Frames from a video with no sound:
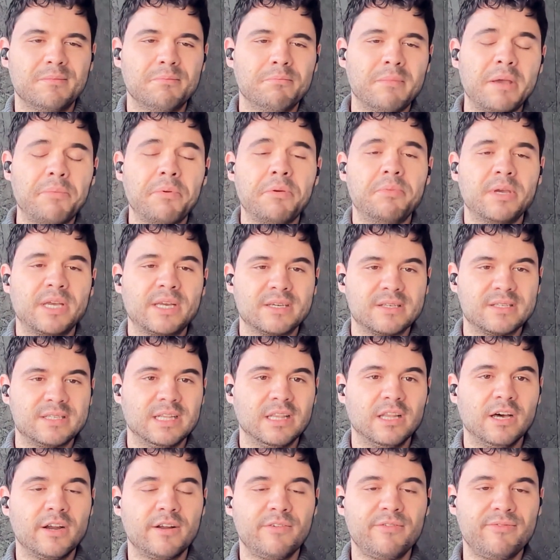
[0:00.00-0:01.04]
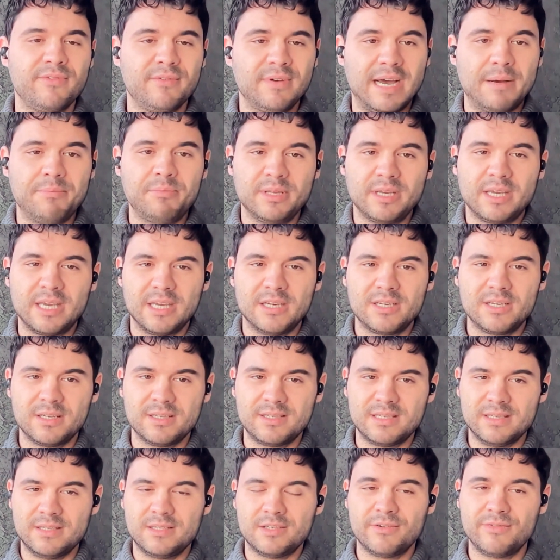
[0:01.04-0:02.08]
maybe because a lot of
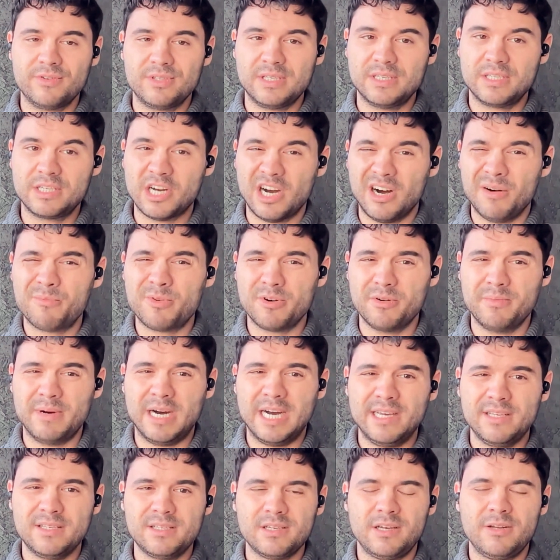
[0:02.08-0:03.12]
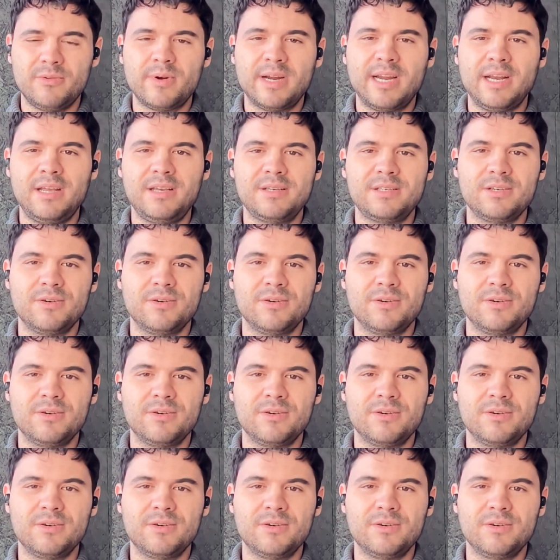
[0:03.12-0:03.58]
applications and services compromise already.